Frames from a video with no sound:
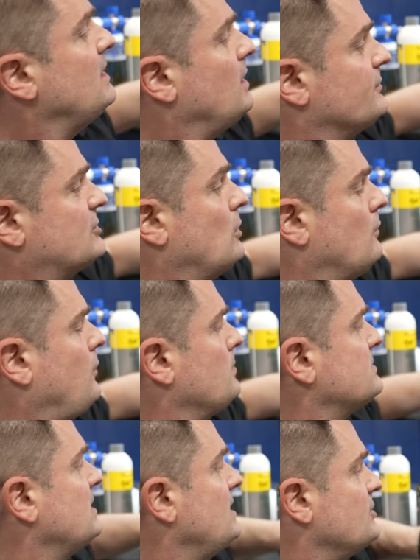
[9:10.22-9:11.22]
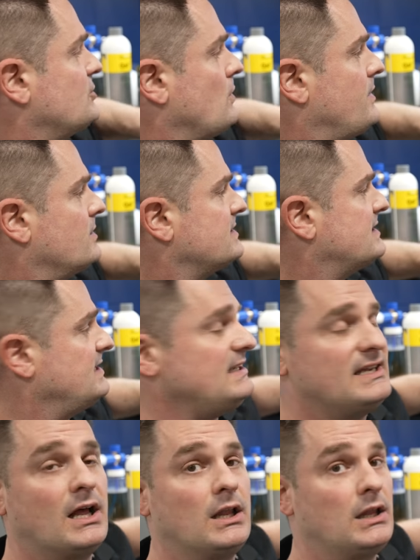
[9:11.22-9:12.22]
of snow foams. So there's
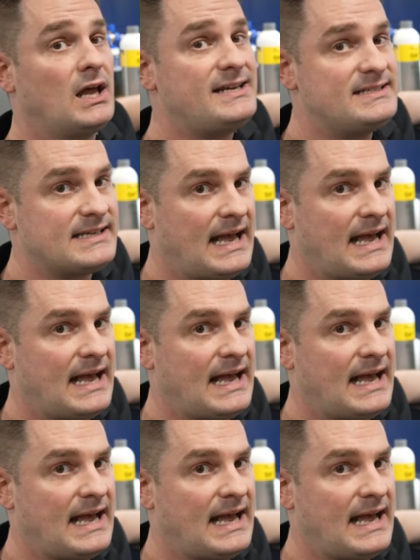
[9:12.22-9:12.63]
the light